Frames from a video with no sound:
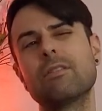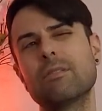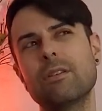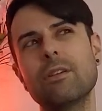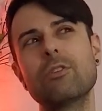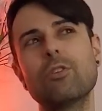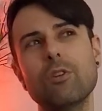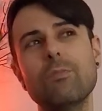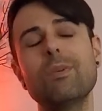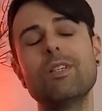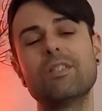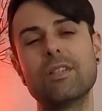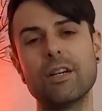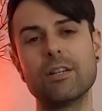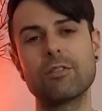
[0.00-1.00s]
it could be
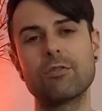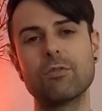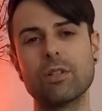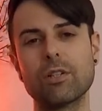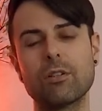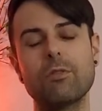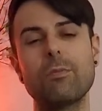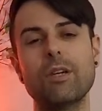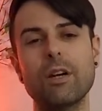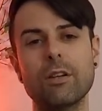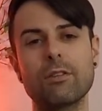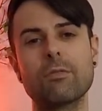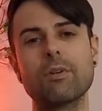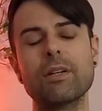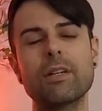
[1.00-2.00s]
sexual, it could be
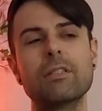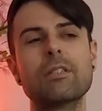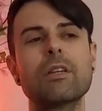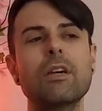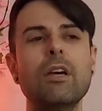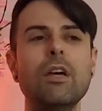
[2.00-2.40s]
other ways.